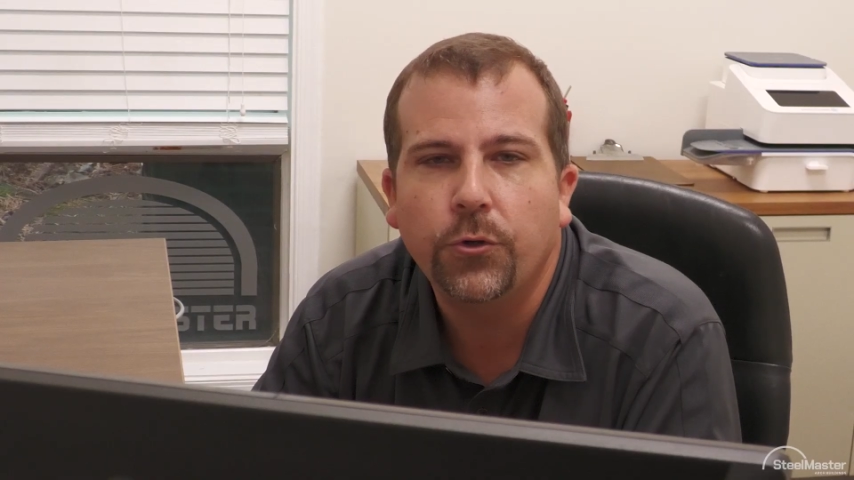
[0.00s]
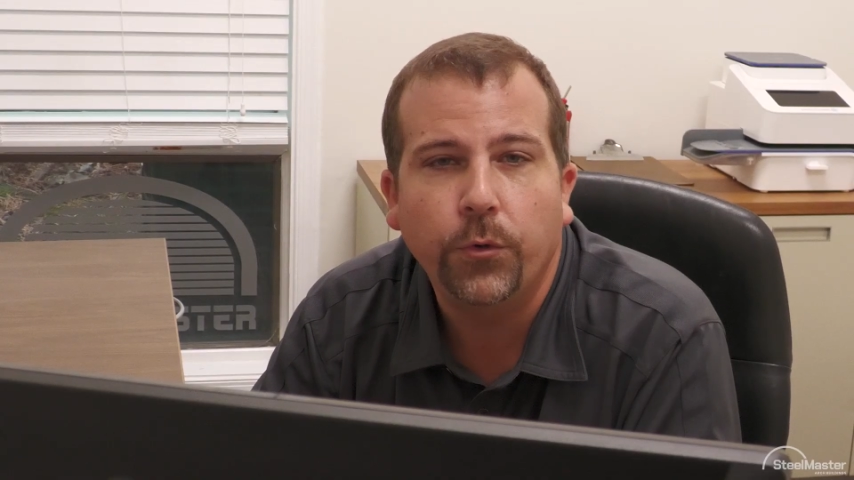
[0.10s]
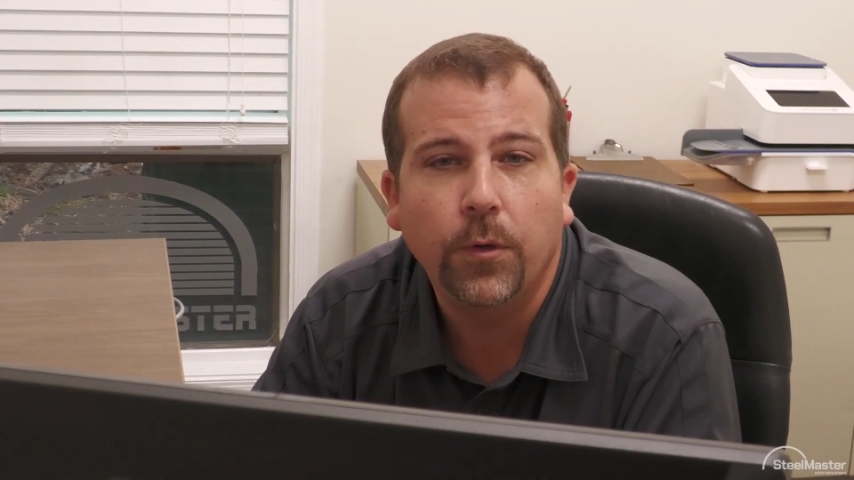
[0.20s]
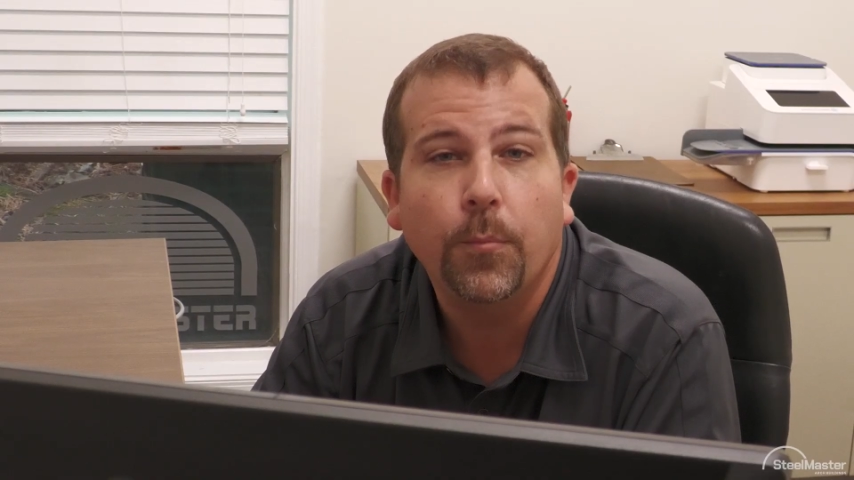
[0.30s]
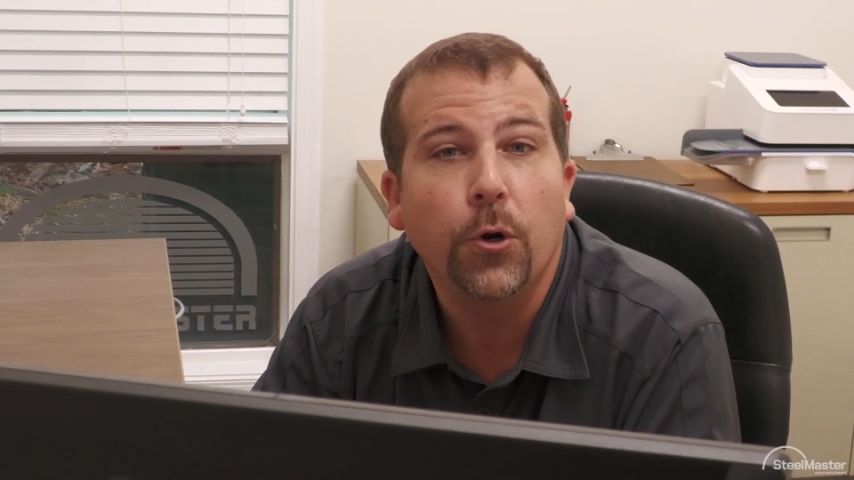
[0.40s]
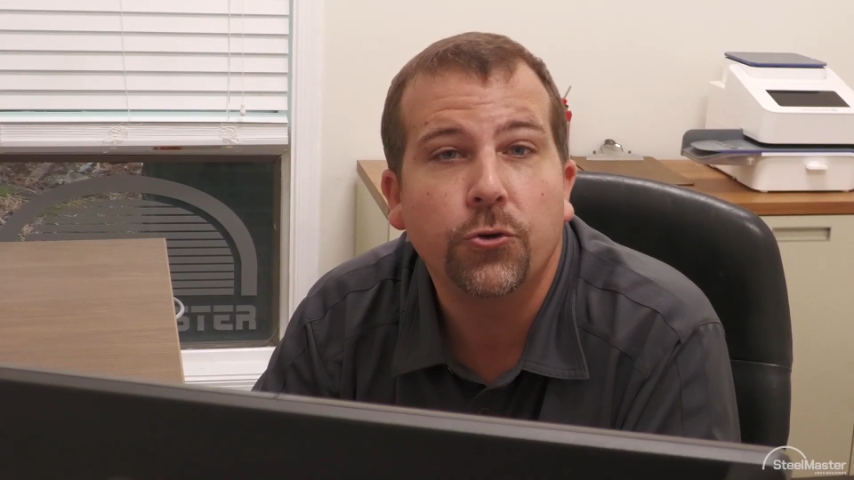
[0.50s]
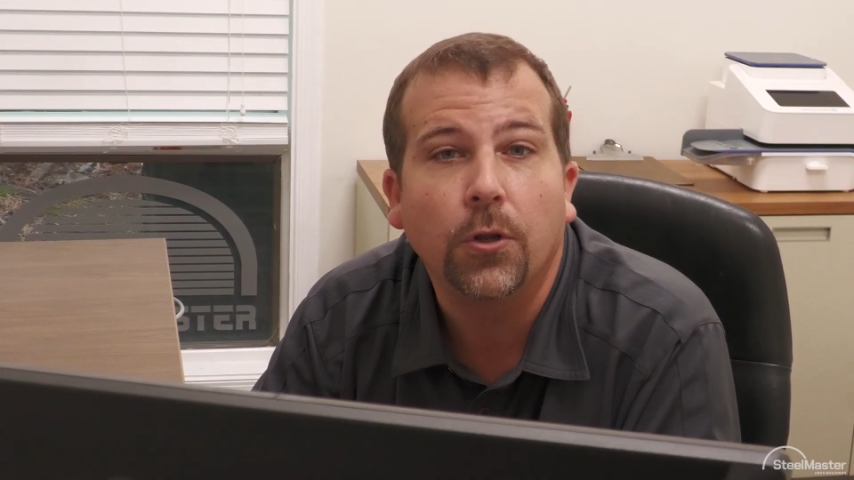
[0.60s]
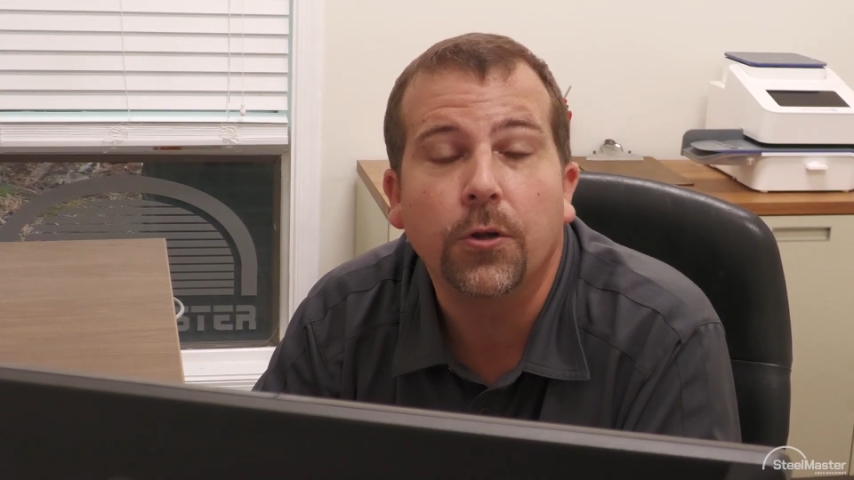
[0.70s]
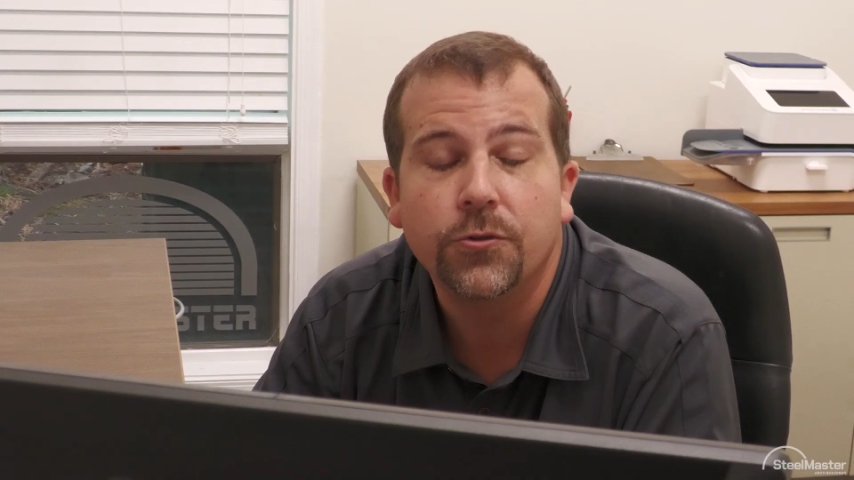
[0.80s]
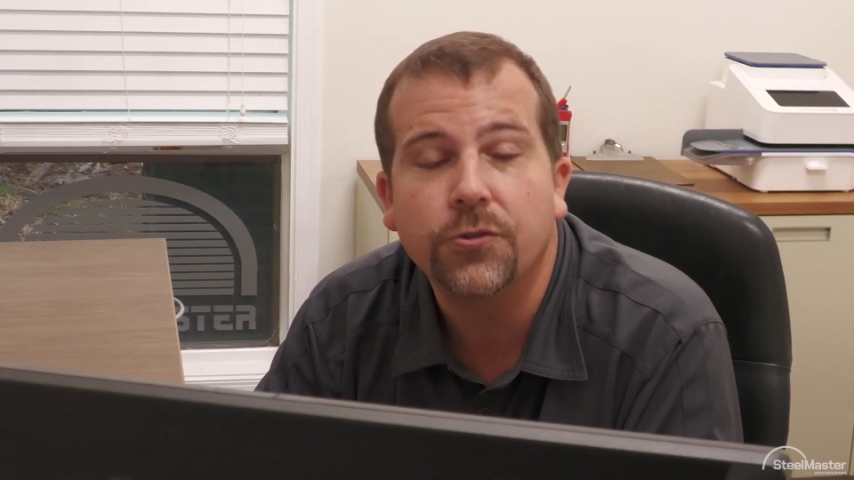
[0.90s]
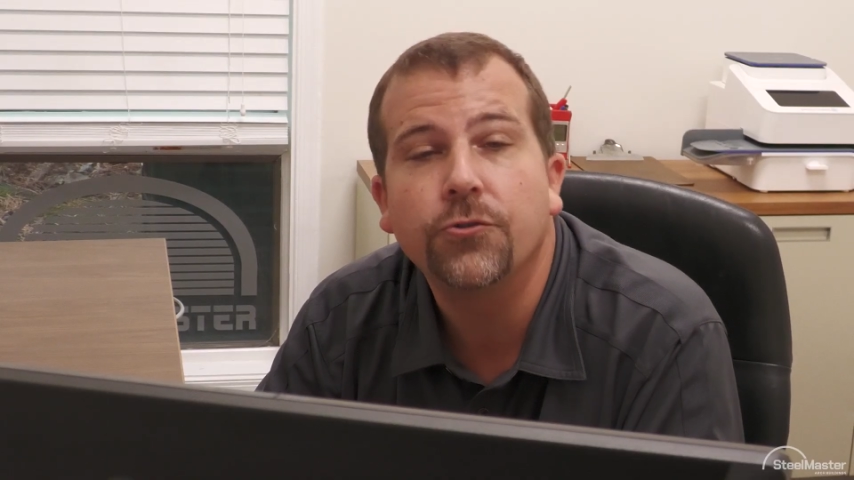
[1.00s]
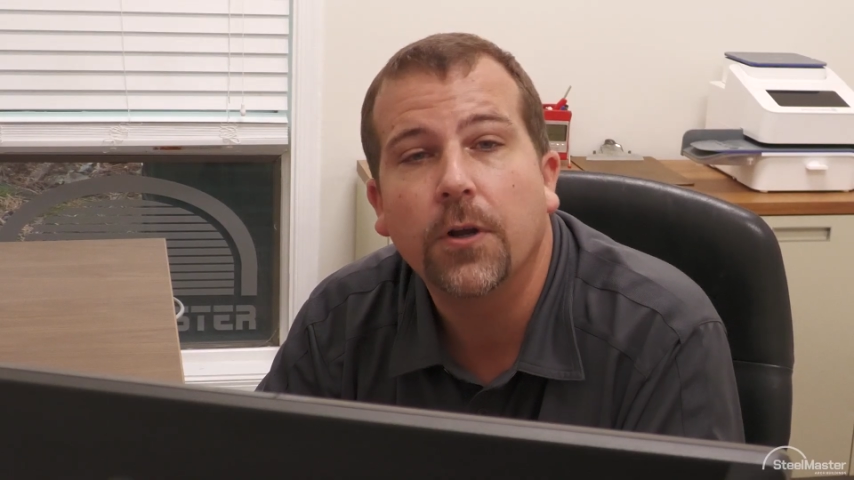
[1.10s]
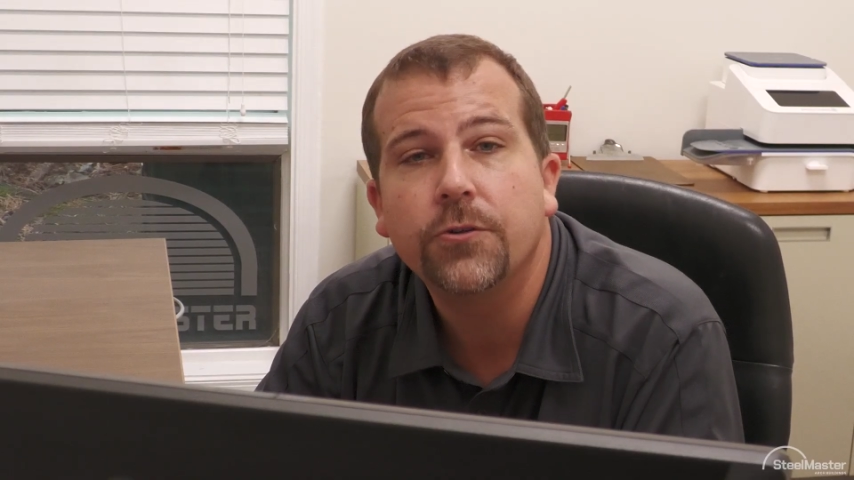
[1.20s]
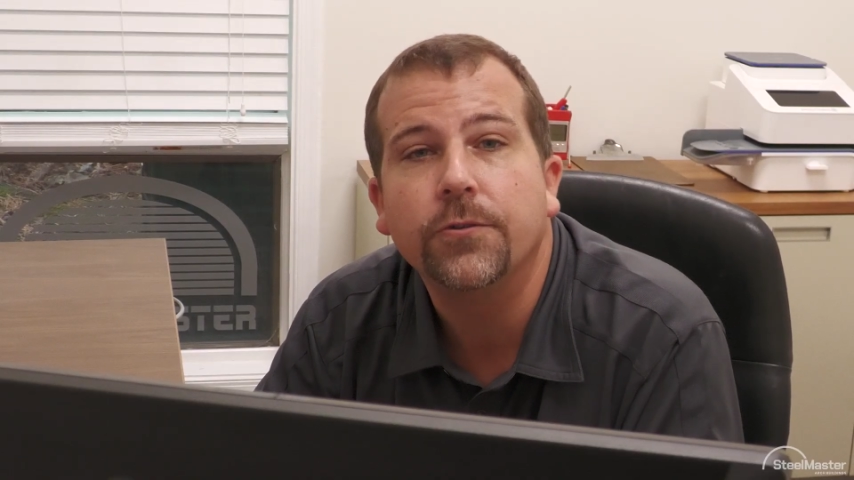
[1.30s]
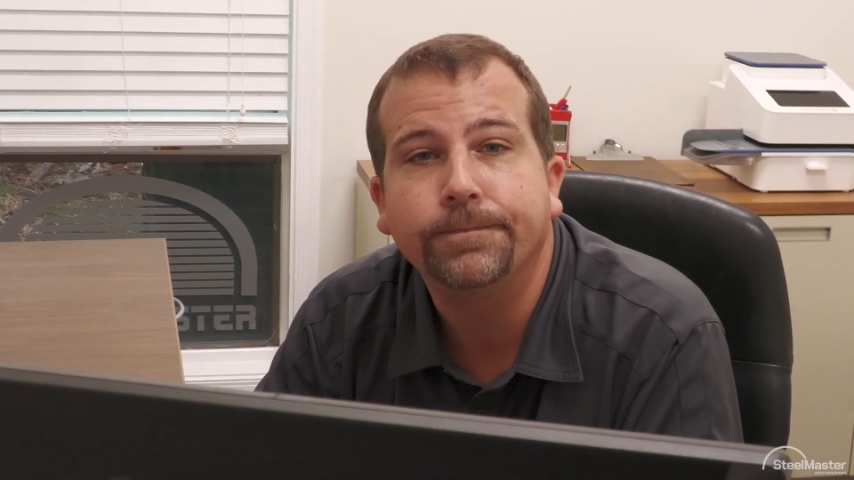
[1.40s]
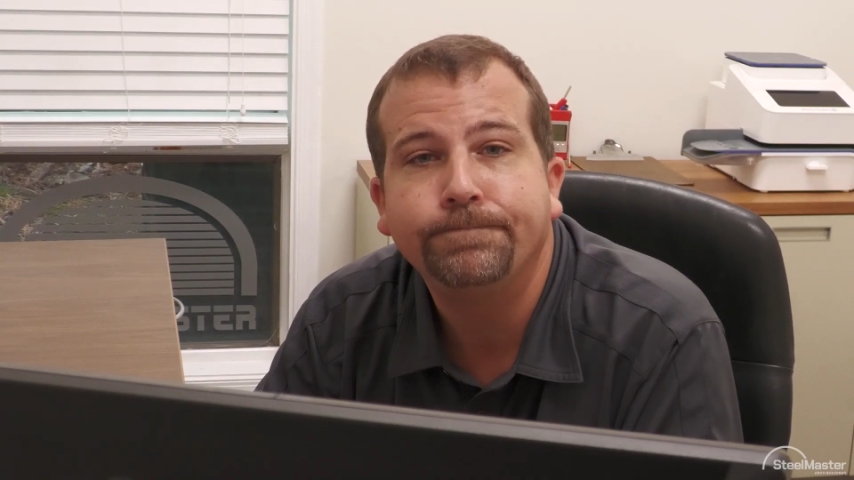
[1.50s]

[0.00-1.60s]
doing partial arch construction.